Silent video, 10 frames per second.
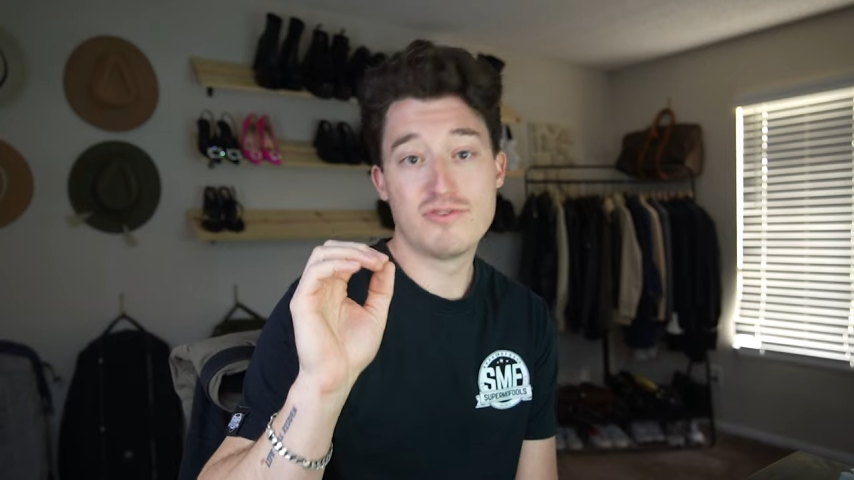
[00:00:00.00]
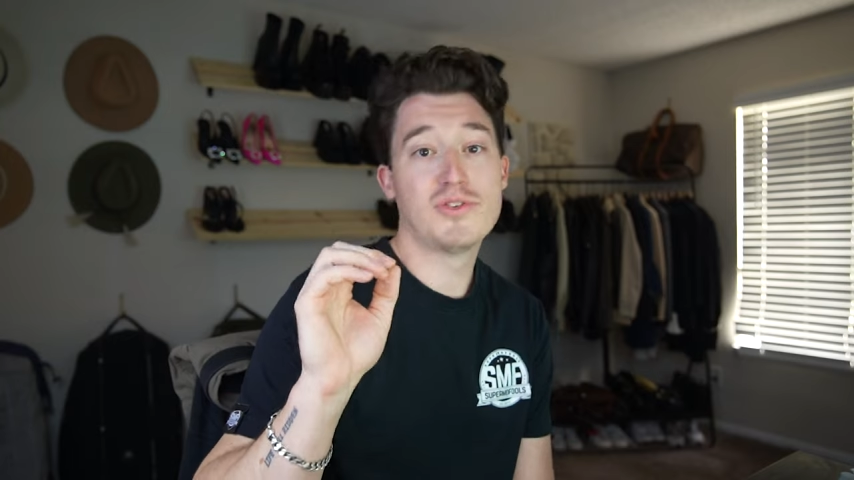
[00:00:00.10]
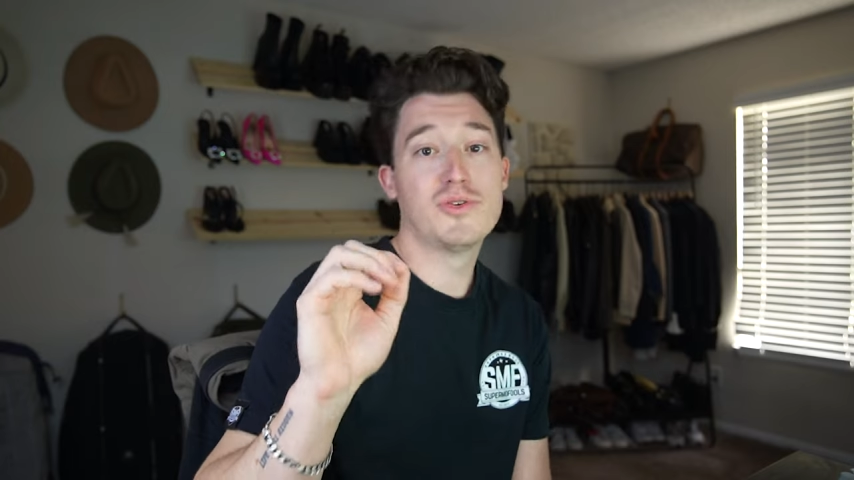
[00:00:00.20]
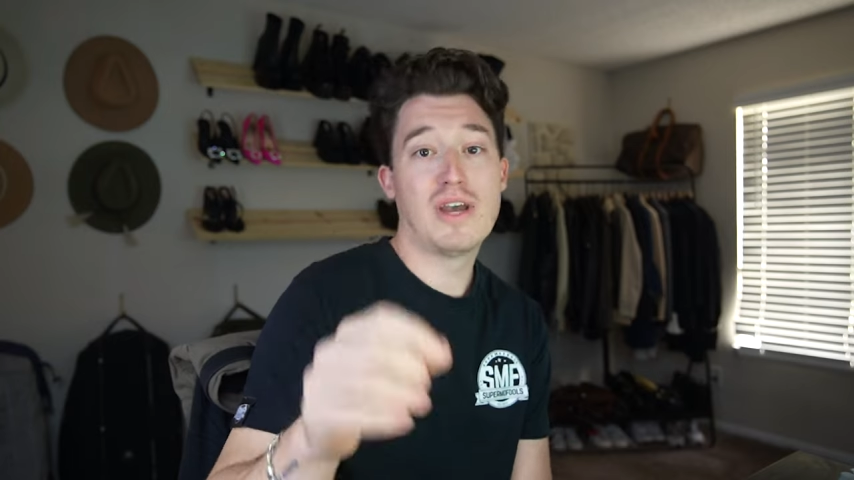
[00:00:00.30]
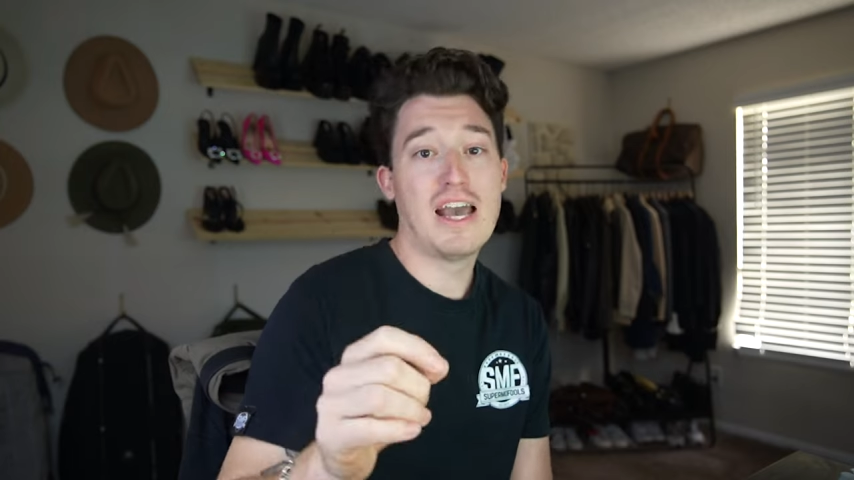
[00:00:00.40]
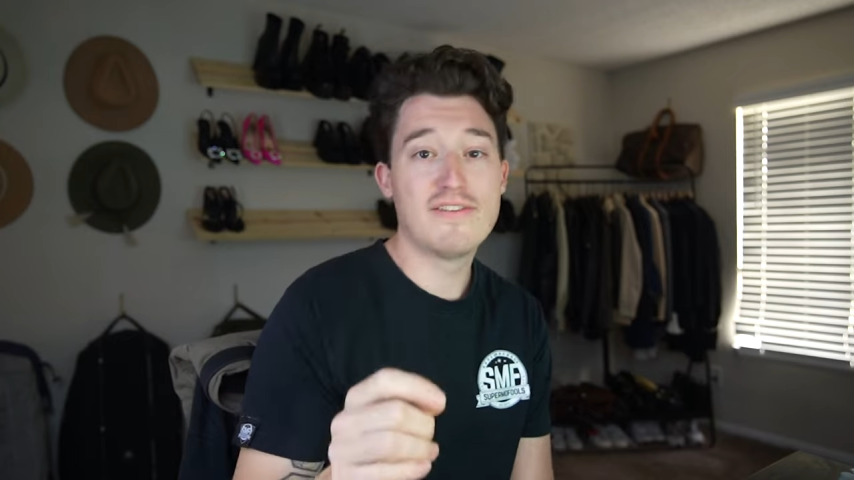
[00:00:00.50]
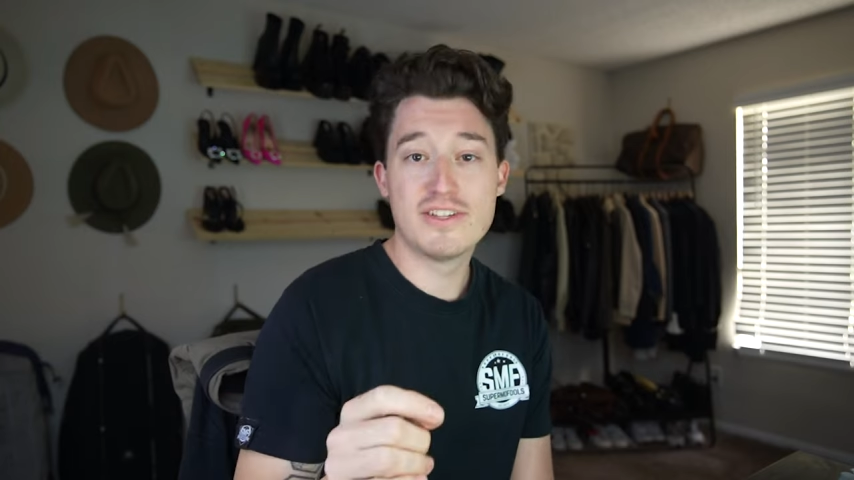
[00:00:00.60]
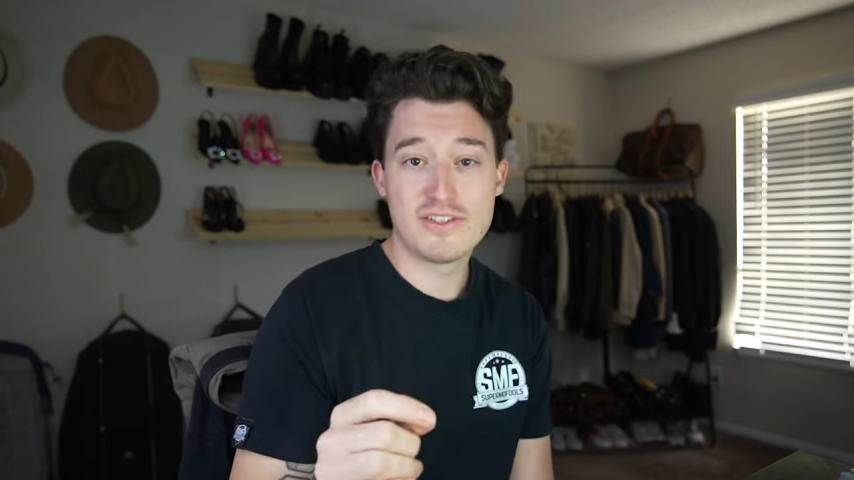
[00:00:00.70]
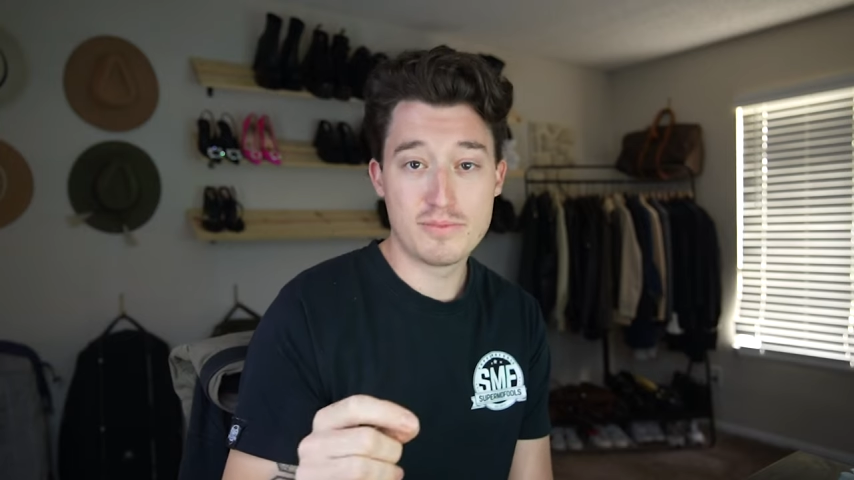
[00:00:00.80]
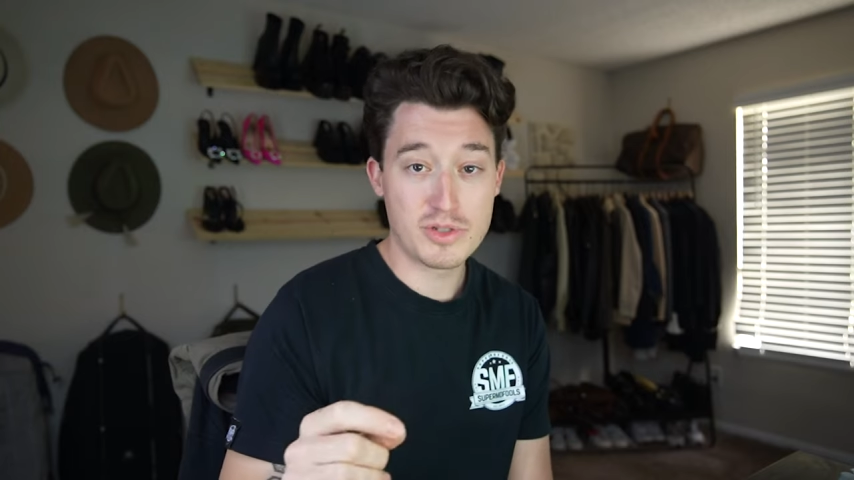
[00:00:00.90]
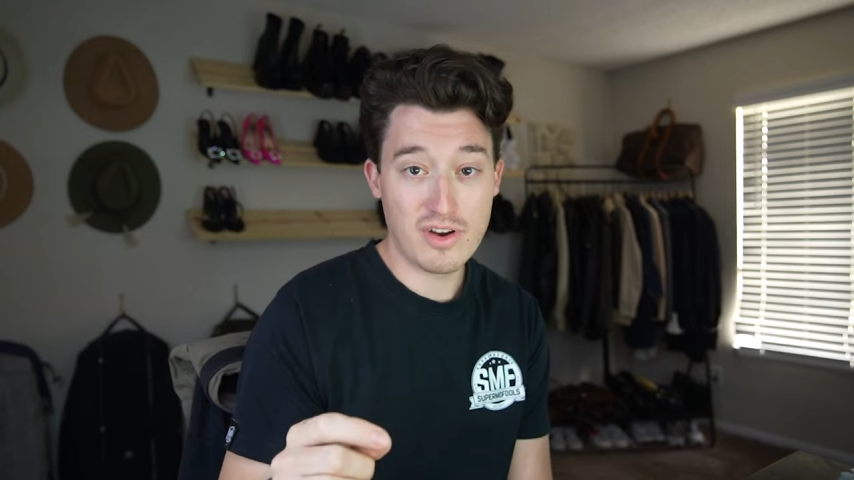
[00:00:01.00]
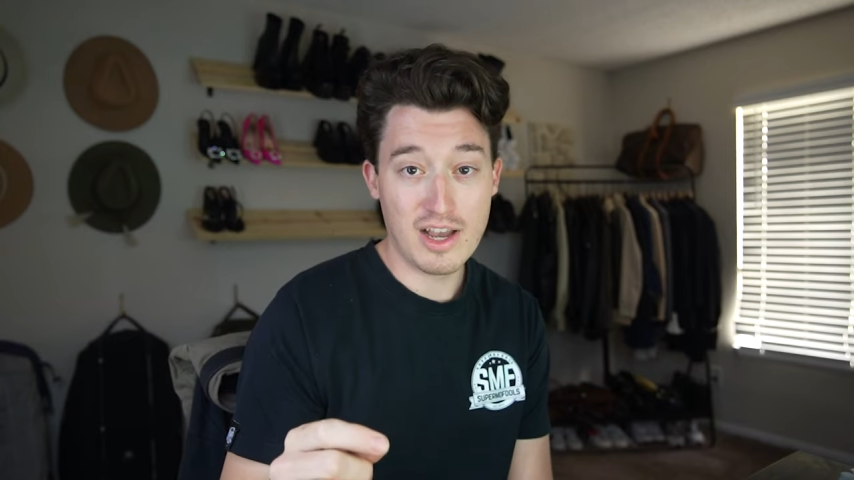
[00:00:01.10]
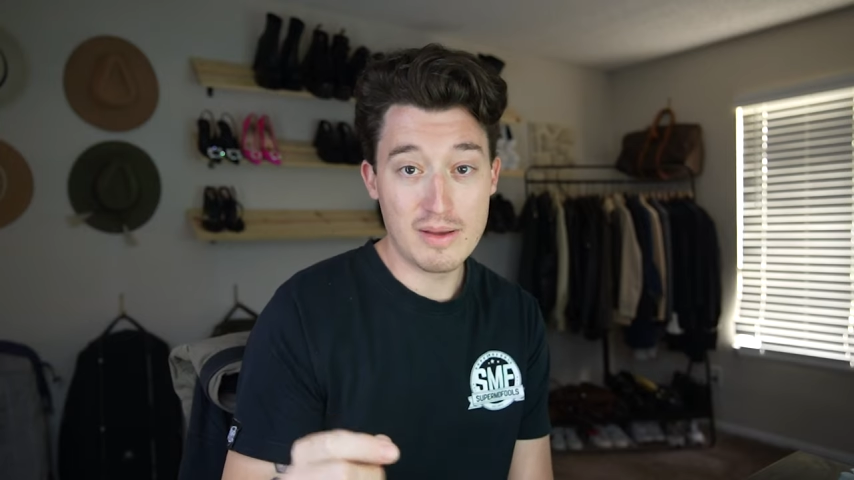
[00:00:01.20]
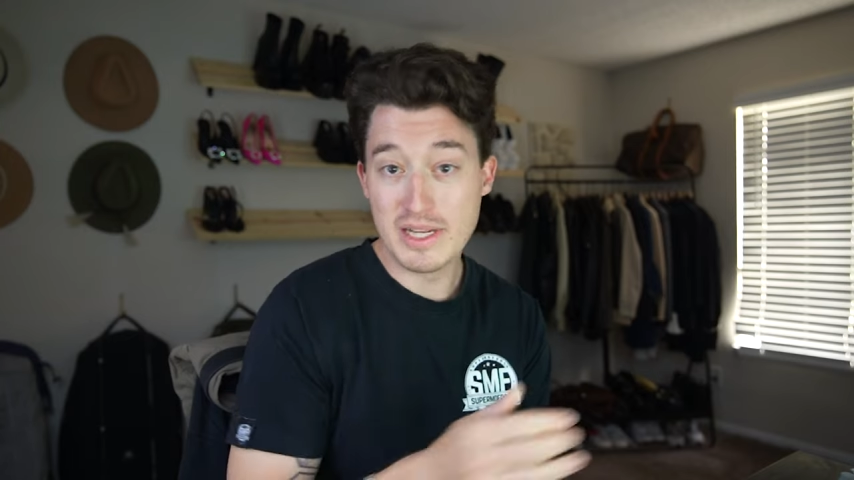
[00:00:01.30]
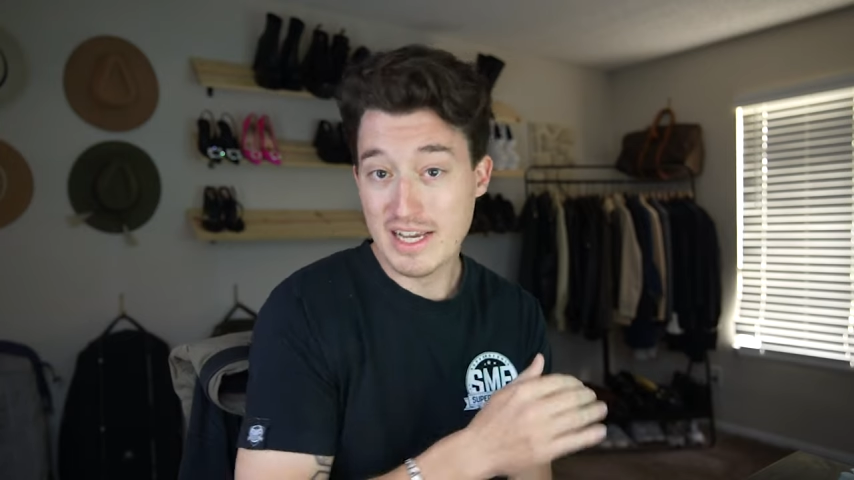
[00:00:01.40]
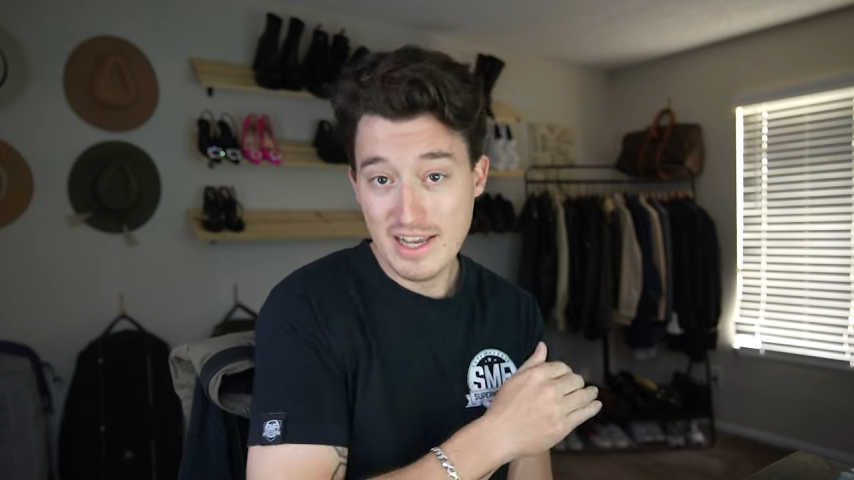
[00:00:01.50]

of you who haven't subscribed